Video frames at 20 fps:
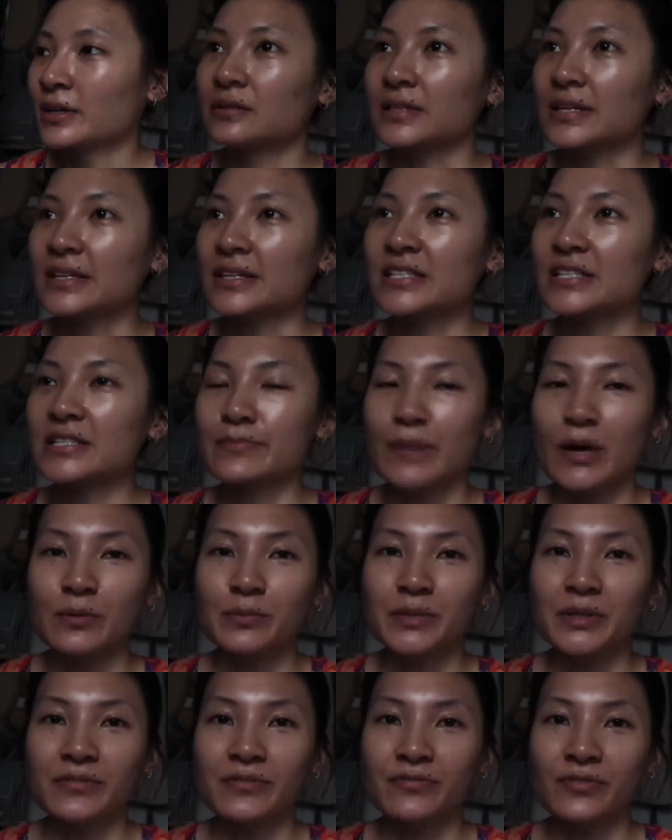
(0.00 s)
They smell
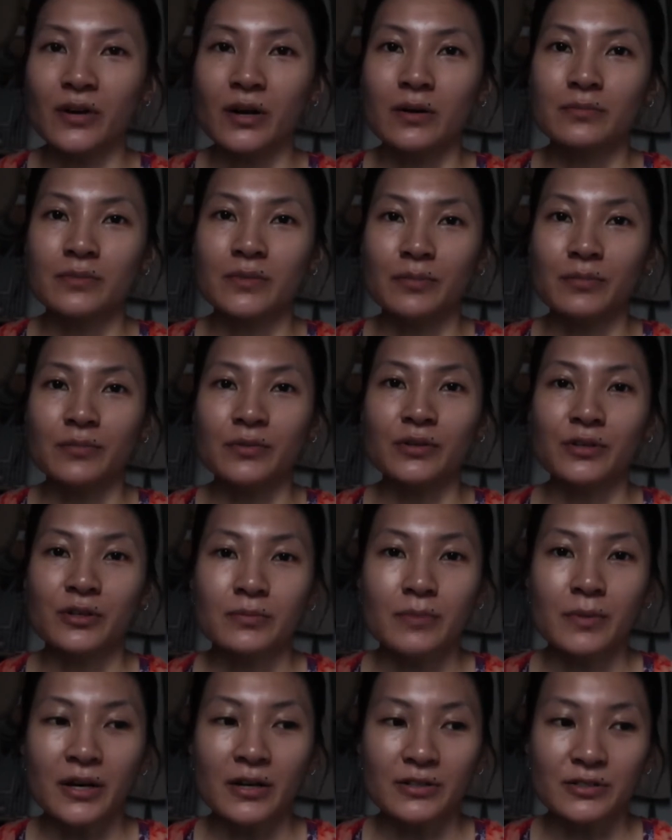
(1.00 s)
me from a
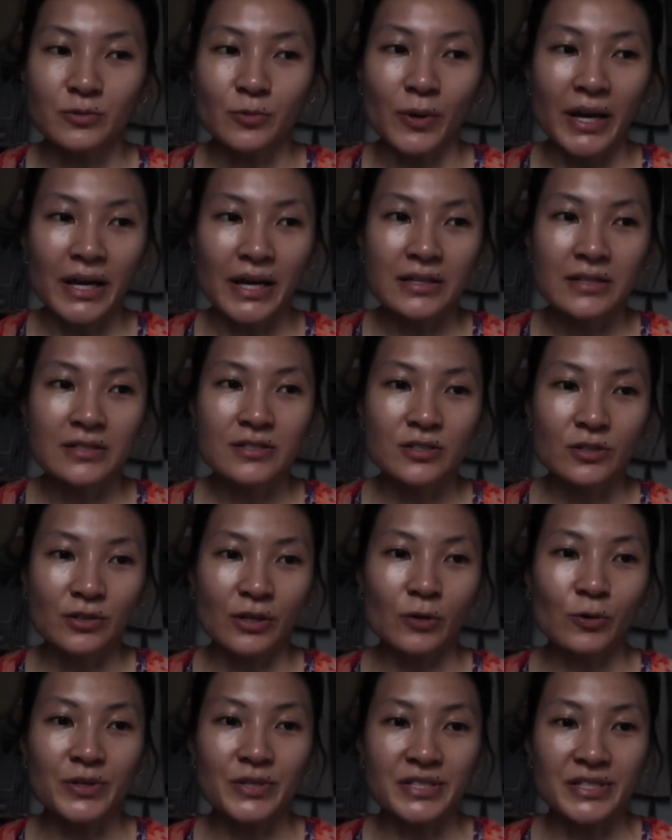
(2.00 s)
million miles away, so they
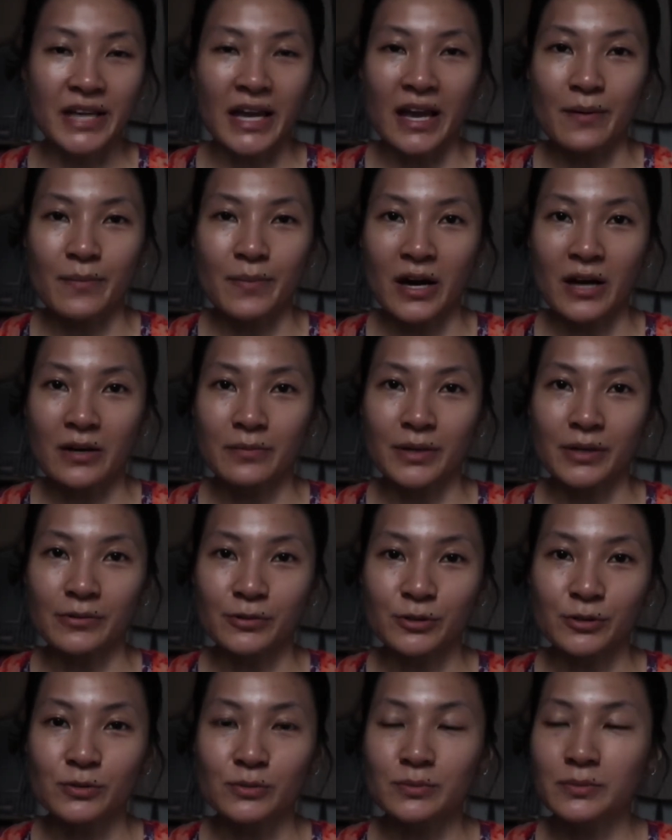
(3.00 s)
always camp out in my
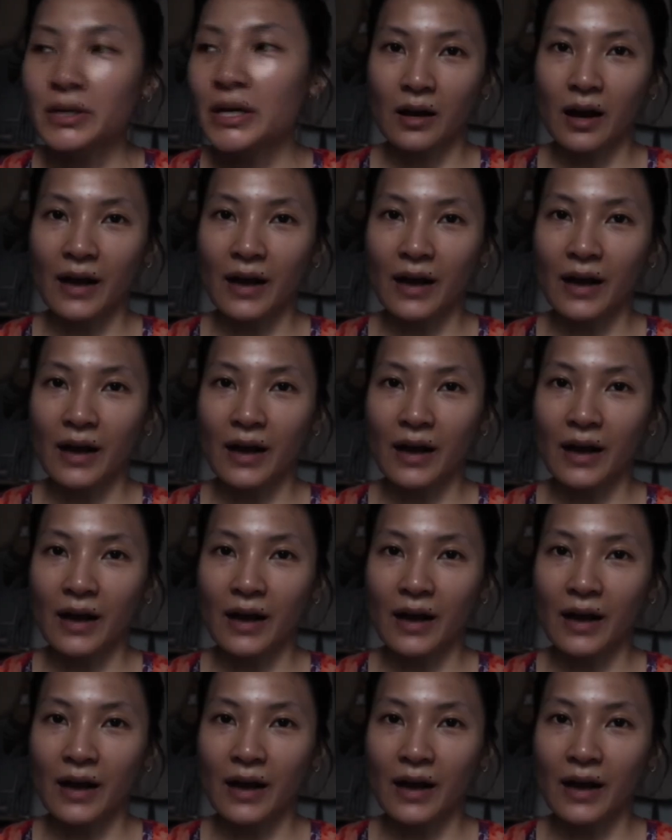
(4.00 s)
room.